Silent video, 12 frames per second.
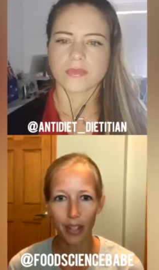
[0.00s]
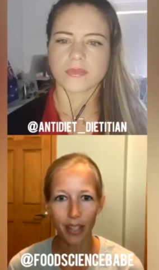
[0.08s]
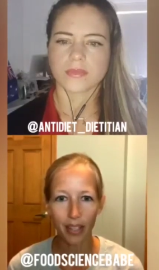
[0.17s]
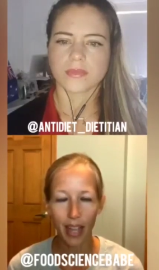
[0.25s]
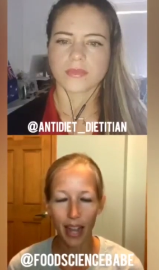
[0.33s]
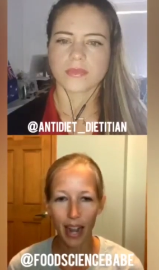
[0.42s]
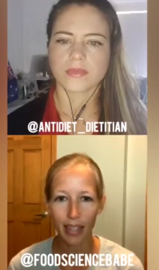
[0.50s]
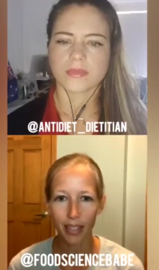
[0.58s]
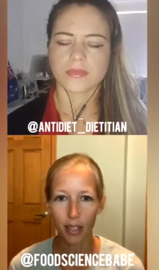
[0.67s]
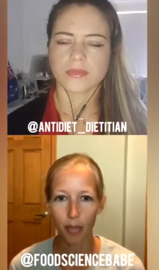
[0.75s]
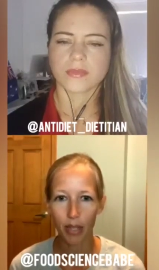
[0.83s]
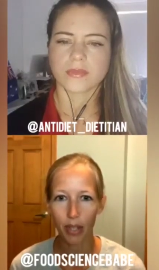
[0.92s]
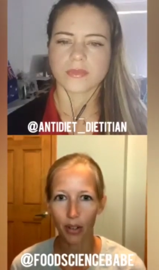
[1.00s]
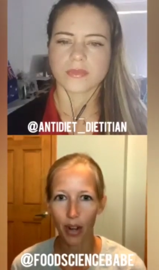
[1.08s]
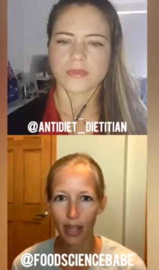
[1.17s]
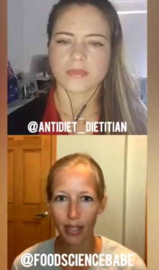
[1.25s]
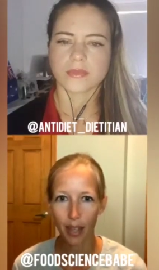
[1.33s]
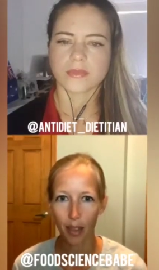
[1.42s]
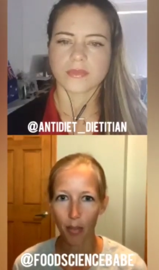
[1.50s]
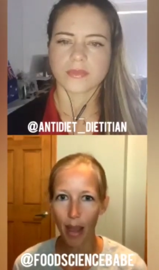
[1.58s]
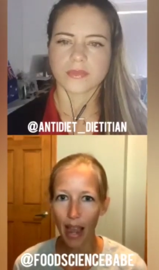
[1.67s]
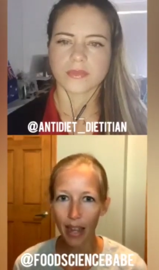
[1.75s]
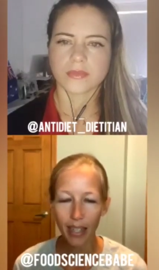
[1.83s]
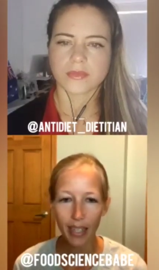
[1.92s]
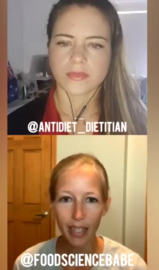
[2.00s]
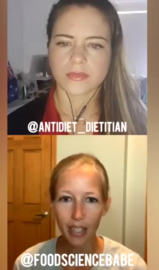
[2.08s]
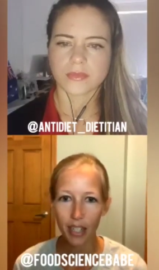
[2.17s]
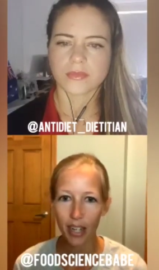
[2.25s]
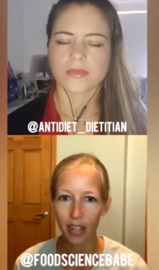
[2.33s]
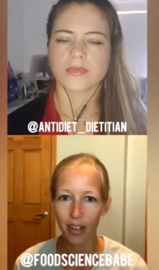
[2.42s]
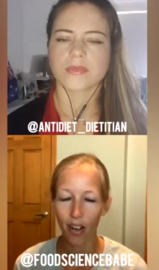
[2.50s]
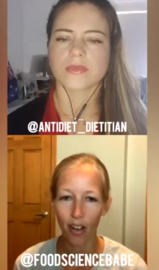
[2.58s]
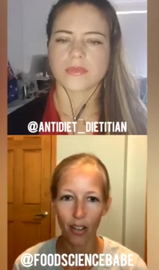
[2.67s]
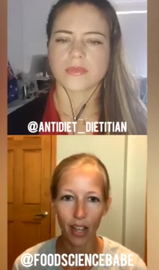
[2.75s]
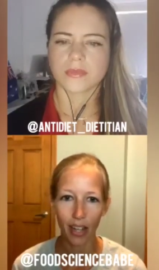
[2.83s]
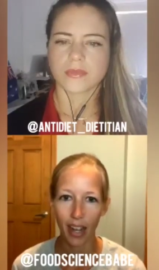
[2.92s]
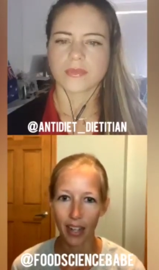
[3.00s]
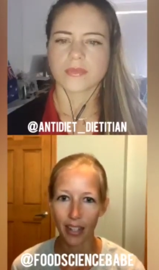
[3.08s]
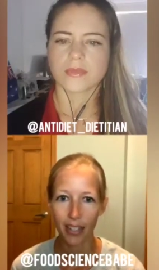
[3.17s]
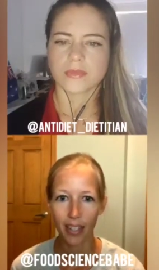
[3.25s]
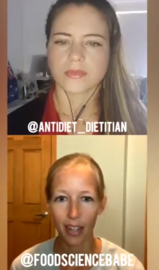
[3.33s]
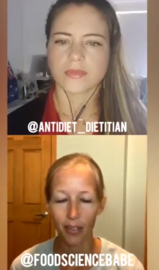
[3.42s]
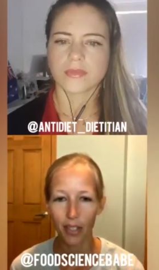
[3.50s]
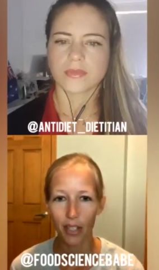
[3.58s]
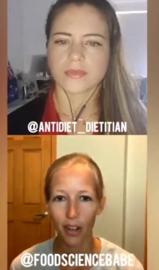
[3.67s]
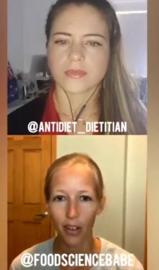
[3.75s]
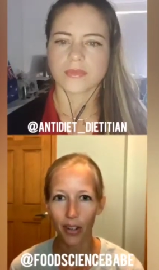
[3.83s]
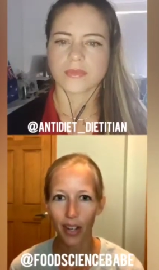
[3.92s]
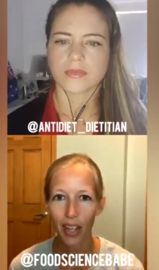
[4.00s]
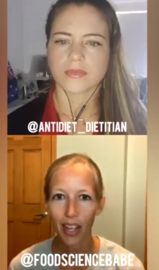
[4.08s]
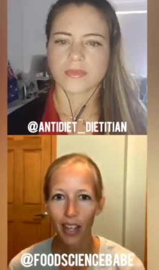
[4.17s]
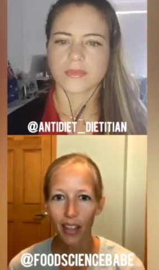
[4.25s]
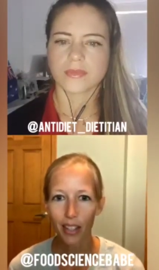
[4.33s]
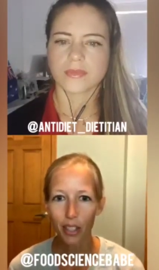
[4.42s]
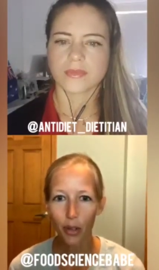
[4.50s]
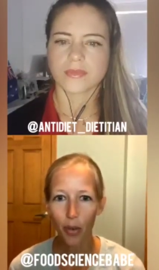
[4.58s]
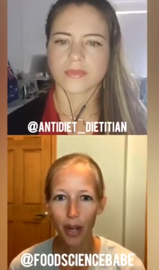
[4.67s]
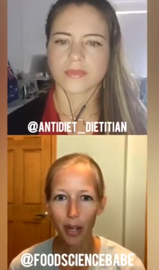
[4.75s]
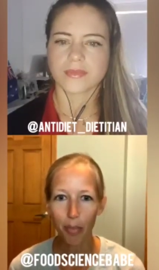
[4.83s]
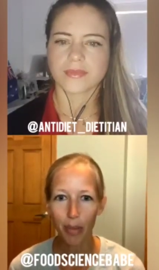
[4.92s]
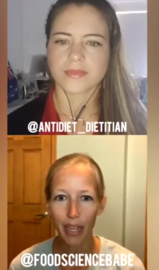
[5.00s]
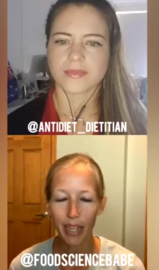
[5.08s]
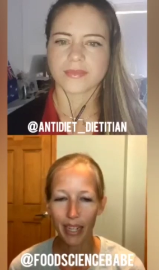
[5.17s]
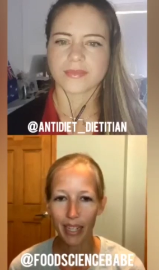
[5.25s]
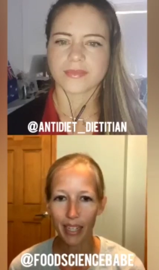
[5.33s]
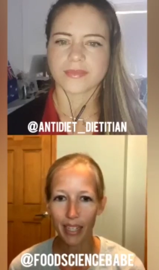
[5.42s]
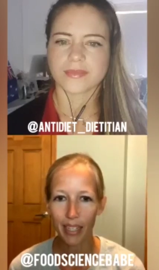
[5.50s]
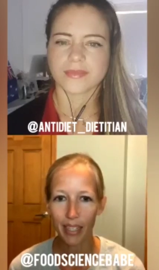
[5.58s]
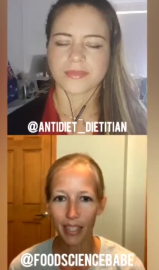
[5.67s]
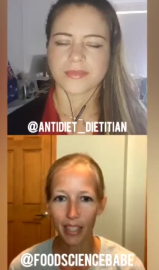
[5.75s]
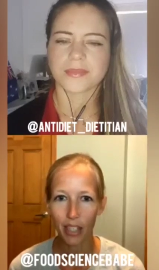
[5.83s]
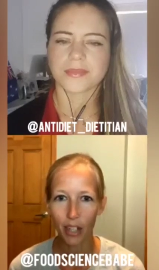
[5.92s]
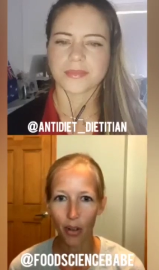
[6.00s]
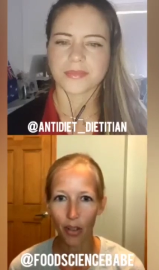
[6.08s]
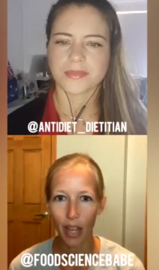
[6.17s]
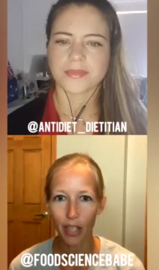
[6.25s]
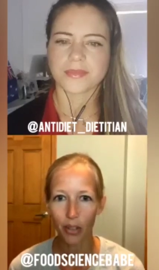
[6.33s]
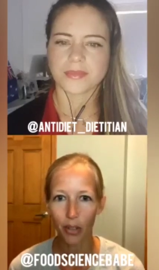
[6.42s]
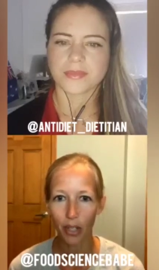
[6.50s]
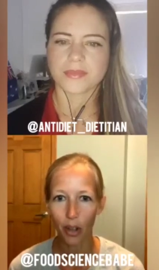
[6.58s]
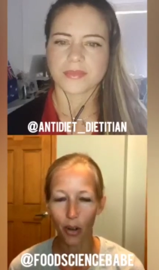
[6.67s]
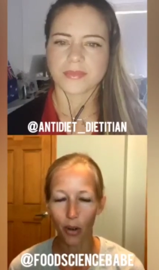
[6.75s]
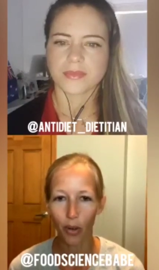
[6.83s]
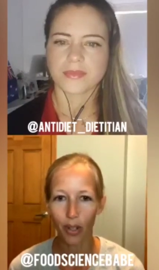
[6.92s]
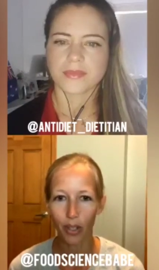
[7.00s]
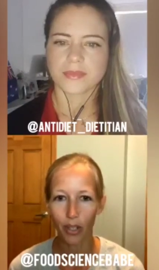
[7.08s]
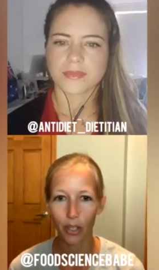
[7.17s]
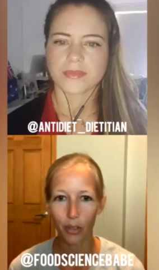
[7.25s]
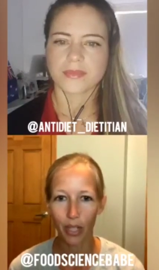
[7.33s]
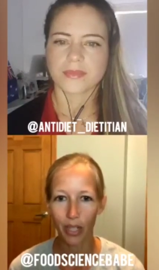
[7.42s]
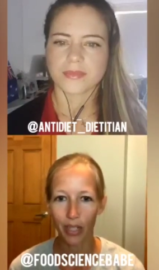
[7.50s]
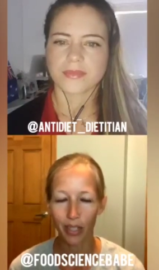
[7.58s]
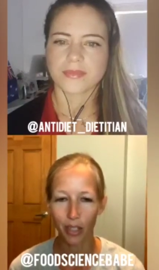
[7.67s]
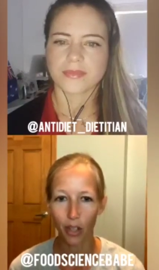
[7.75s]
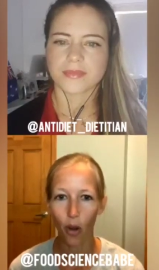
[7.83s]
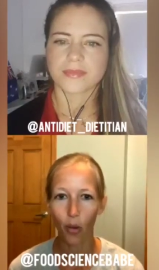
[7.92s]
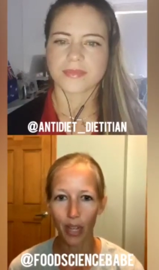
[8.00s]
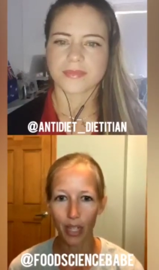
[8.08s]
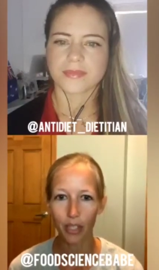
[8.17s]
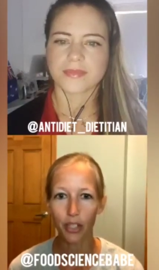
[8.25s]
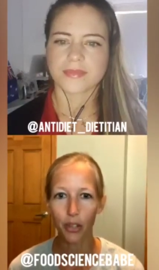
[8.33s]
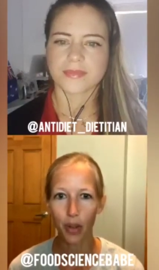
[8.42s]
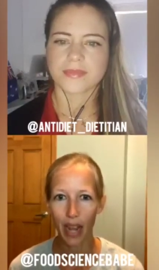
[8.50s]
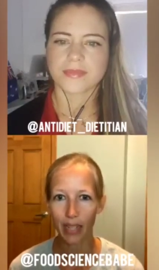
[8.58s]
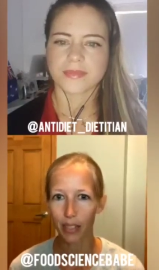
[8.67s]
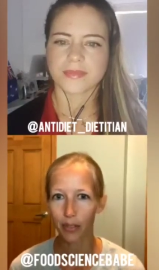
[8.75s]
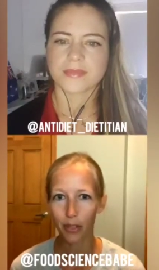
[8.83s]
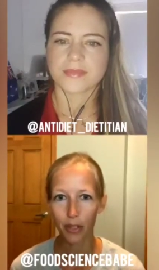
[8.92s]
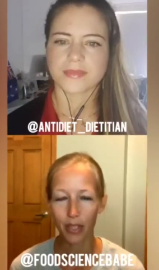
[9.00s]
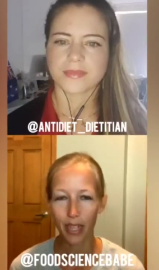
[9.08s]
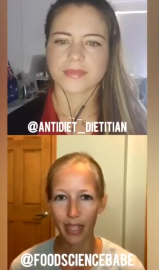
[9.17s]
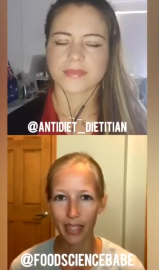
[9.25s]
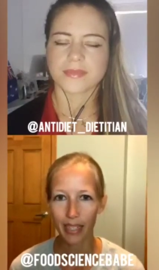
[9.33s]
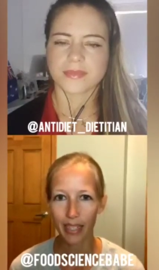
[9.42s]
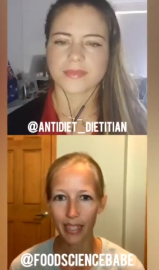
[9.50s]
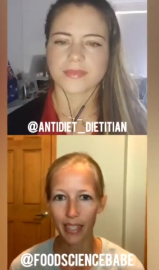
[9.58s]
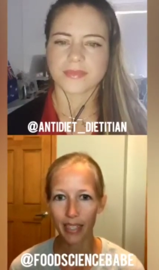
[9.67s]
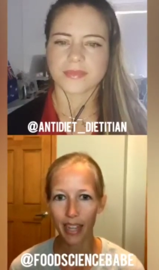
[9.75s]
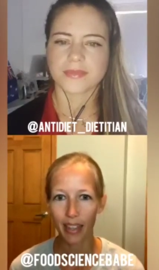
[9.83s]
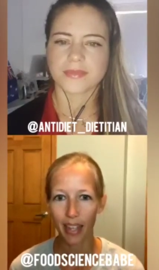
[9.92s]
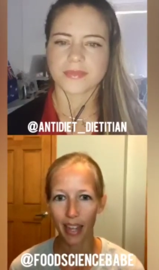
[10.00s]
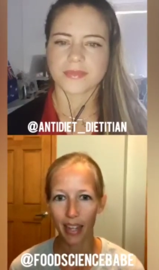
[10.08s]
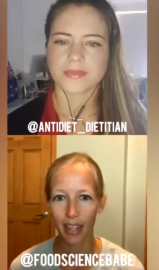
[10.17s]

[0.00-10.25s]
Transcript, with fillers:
Speaker 1: that has to be correct on the package and all that kind of stuff so there's quite a bit you know that you can go you can go into as a food scientist and then